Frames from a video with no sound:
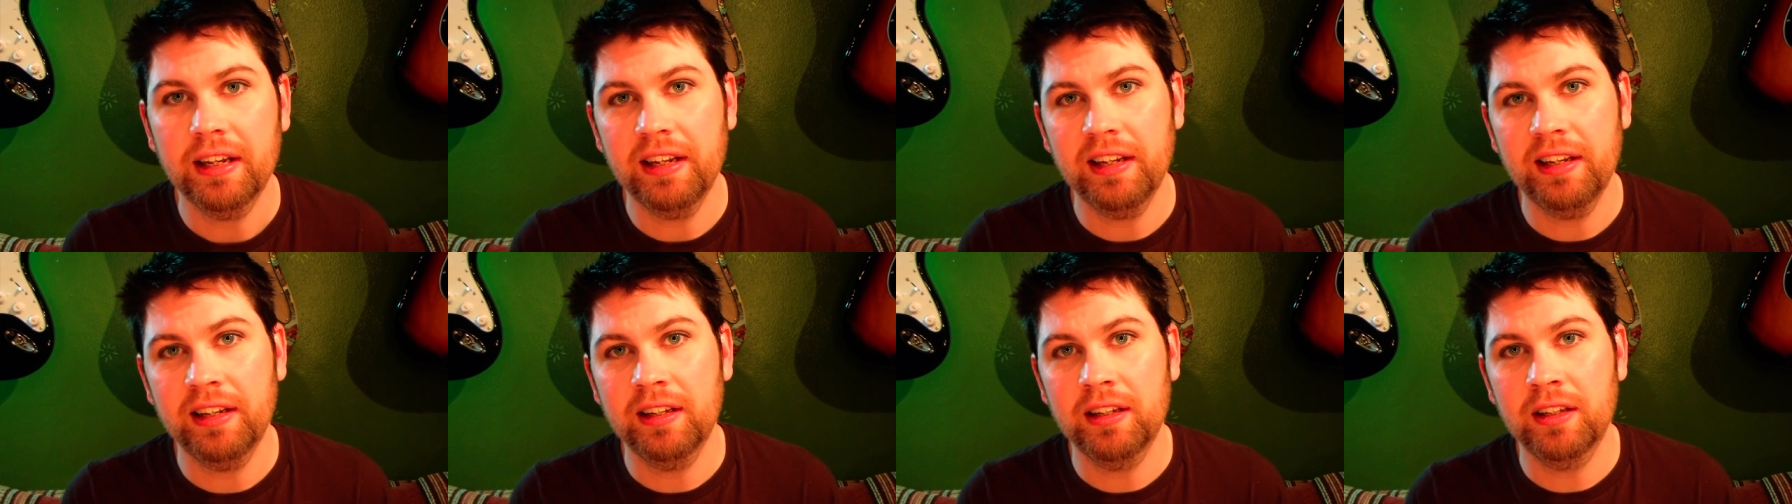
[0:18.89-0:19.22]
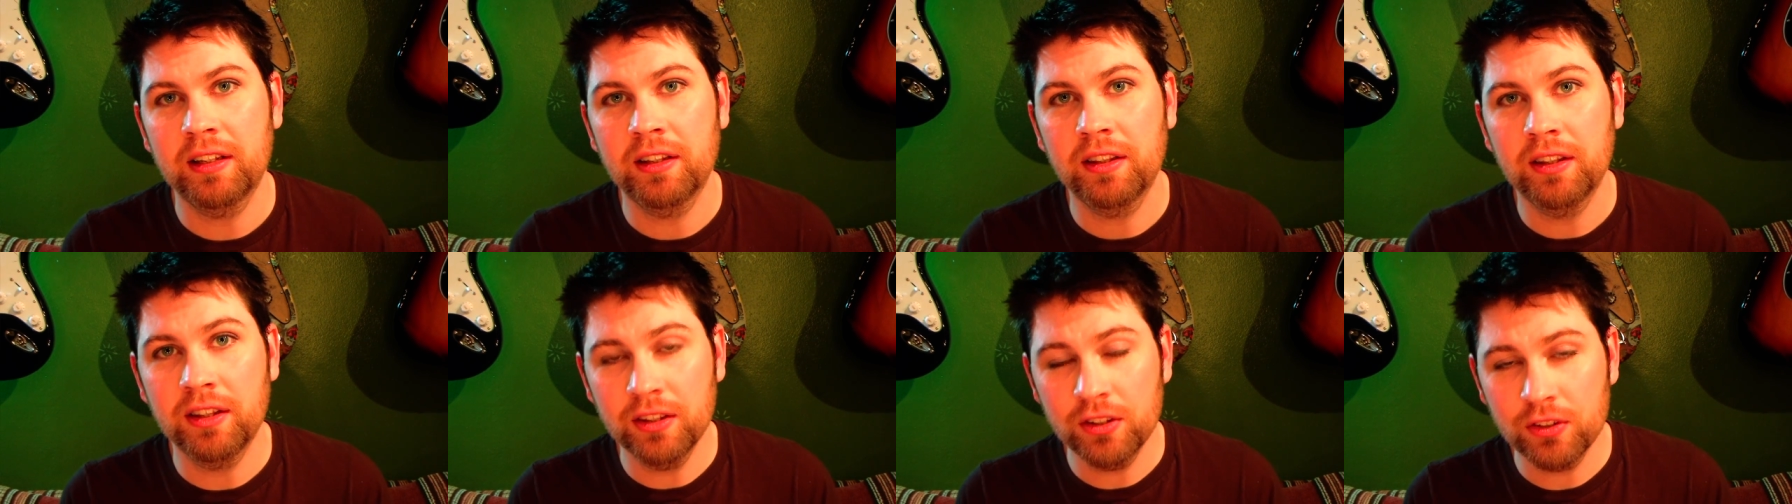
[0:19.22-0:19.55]

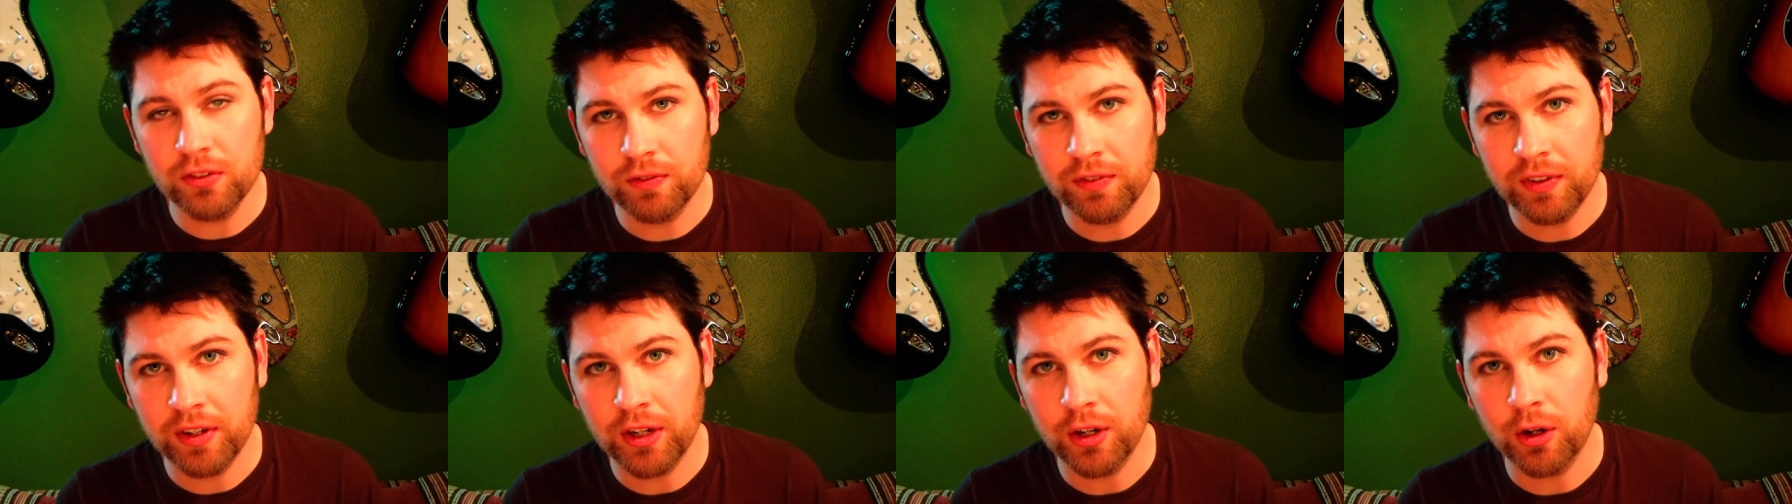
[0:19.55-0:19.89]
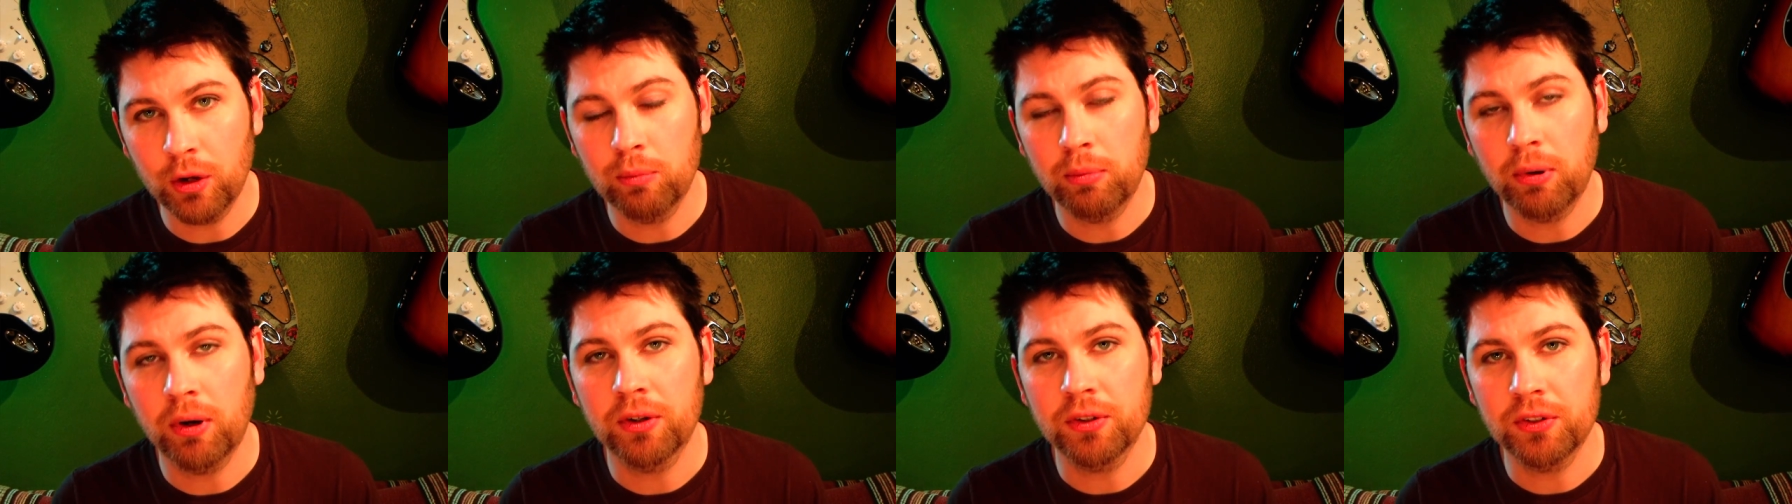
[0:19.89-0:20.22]
In this
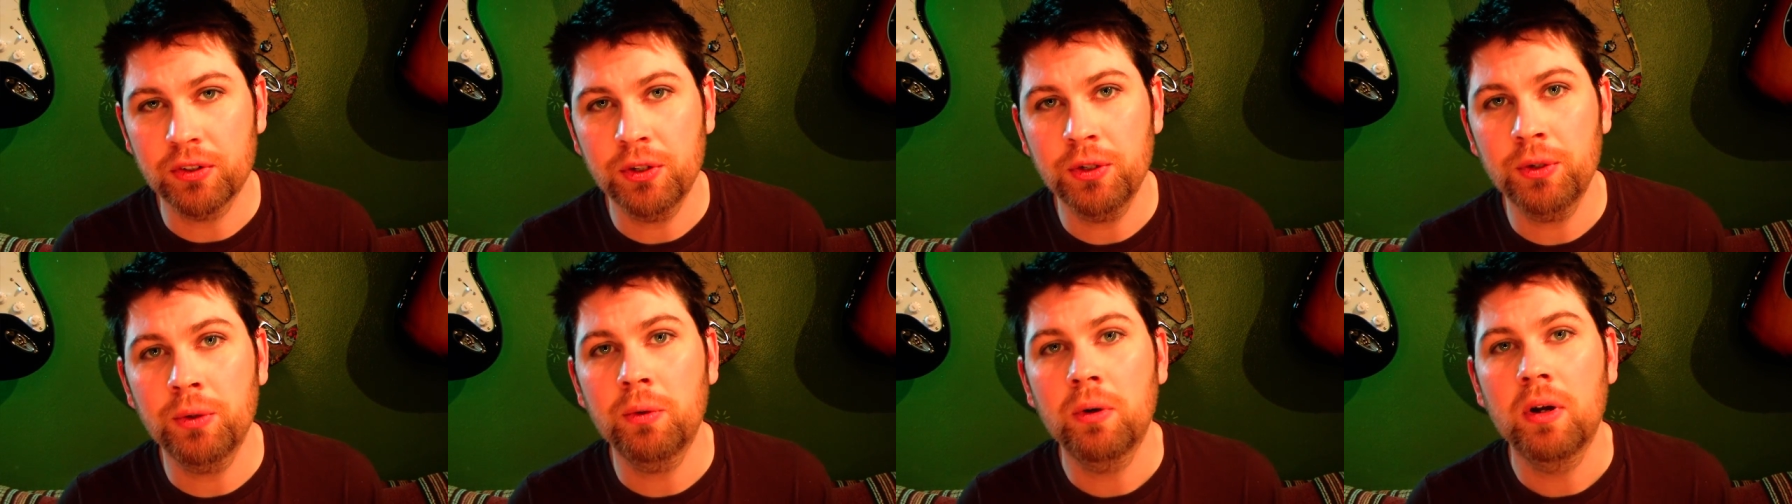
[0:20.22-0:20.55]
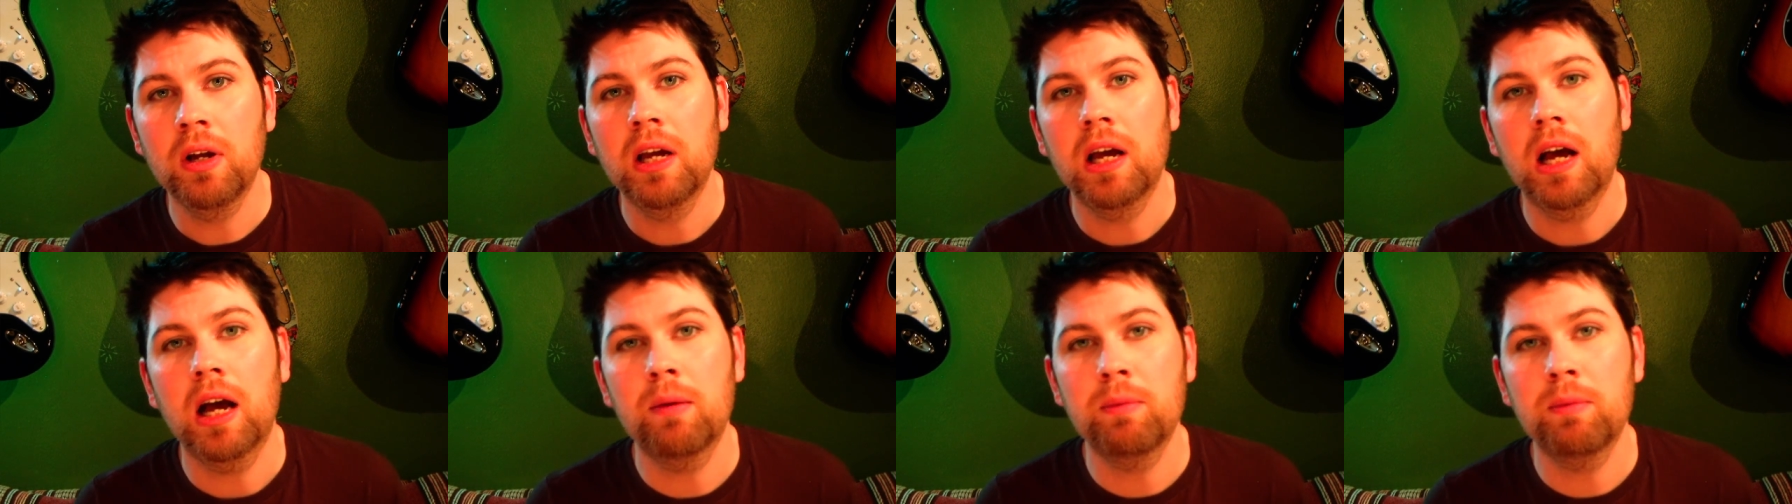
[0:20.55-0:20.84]
video, part two,